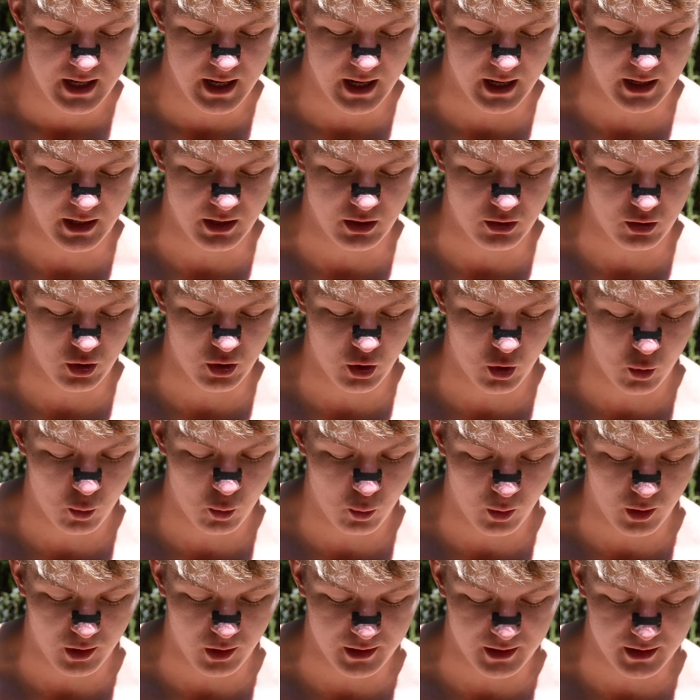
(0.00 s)
and no
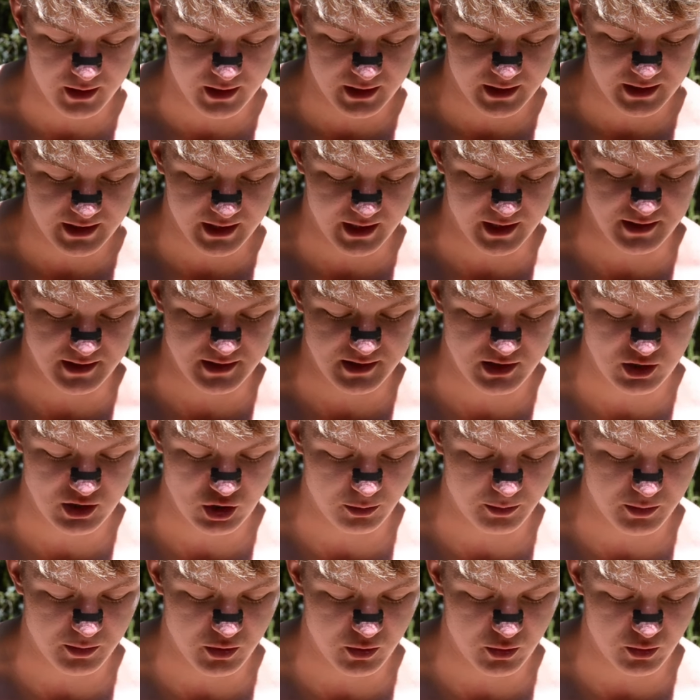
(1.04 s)
one can
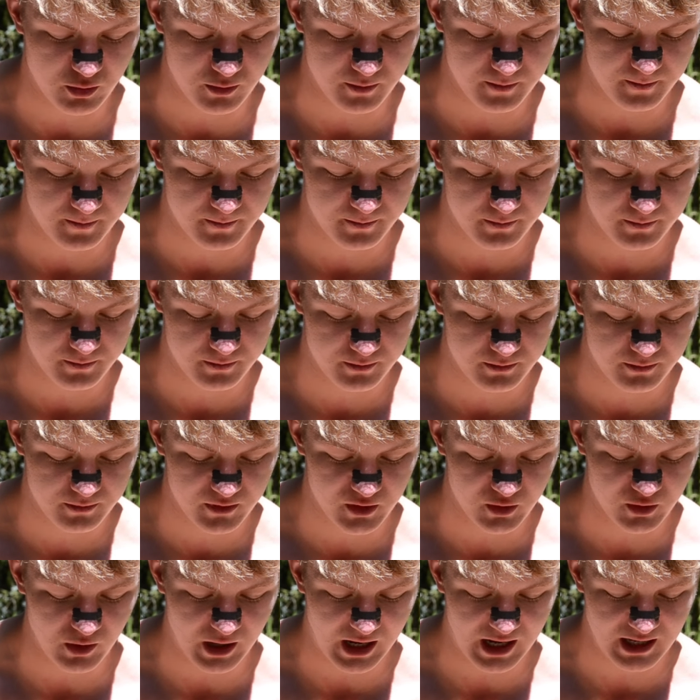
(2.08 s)
stop you.
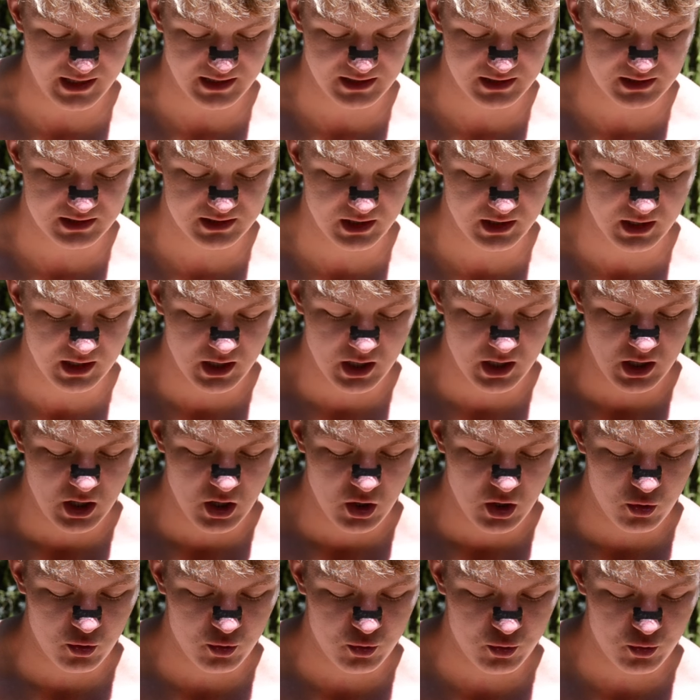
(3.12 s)
You asked,
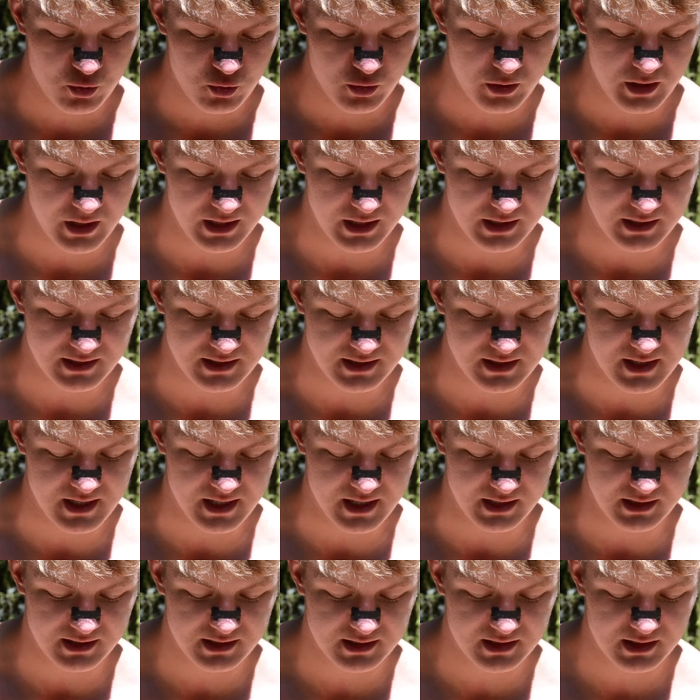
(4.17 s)
Who is
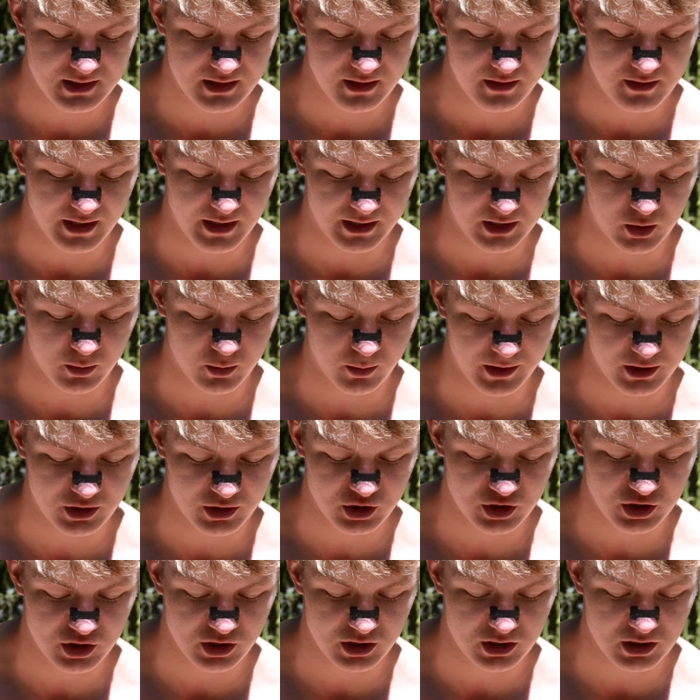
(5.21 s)
this that
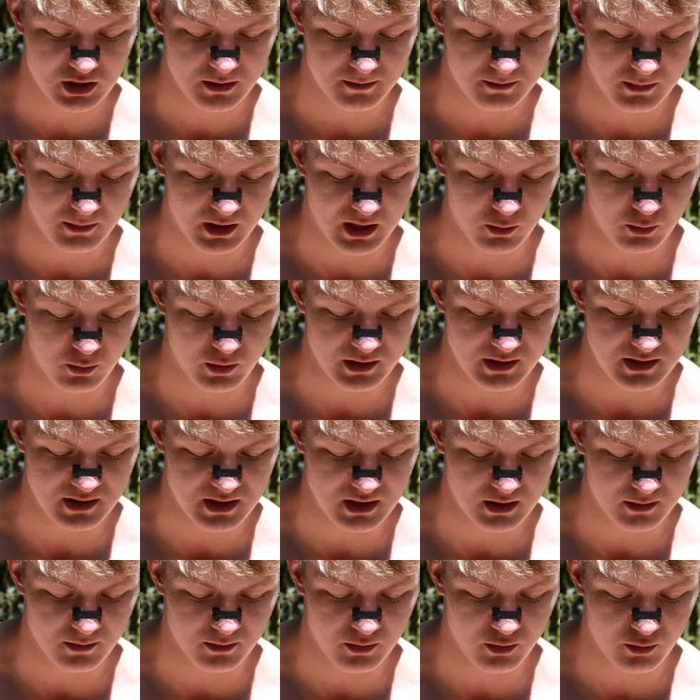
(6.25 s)
question my
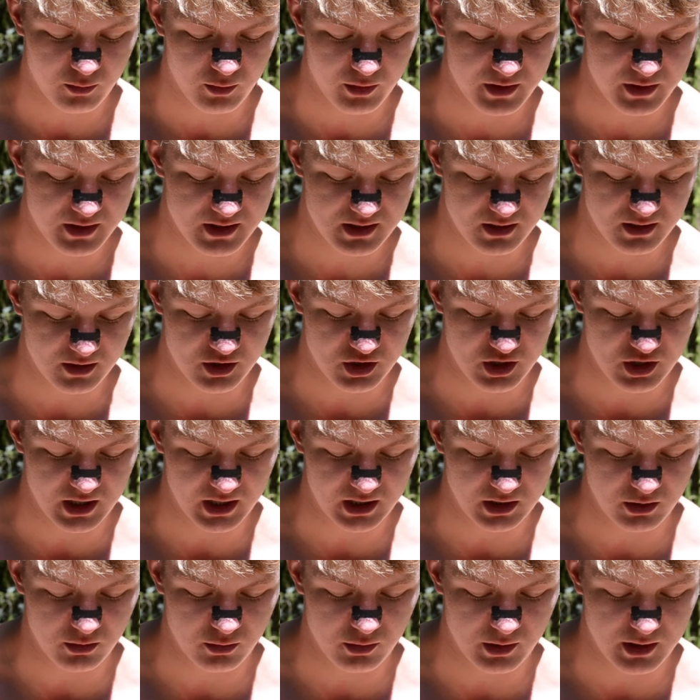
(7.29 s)
wisdom with such
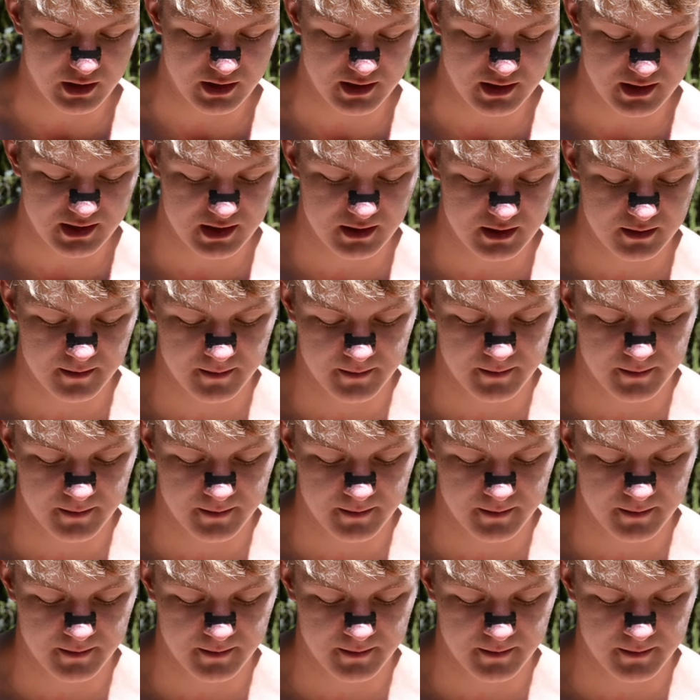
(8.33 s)
ignorance?